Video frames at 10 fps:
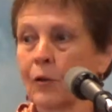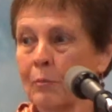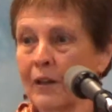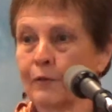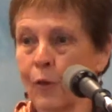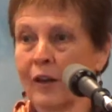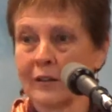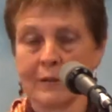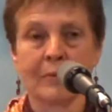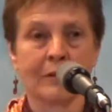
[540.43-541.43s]

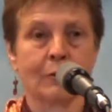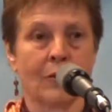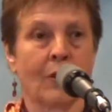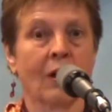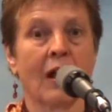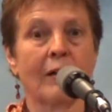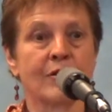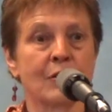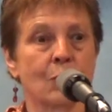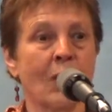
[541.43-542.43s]
metaphorically, but with our lives
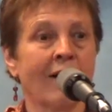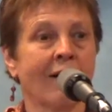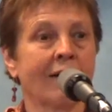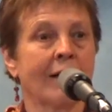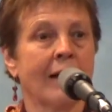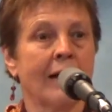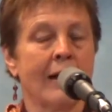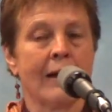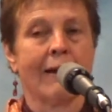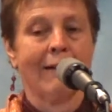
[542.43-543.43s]
as well,
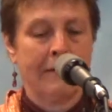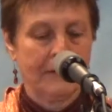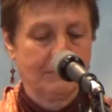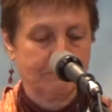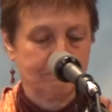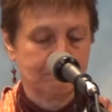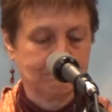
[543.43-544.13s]
on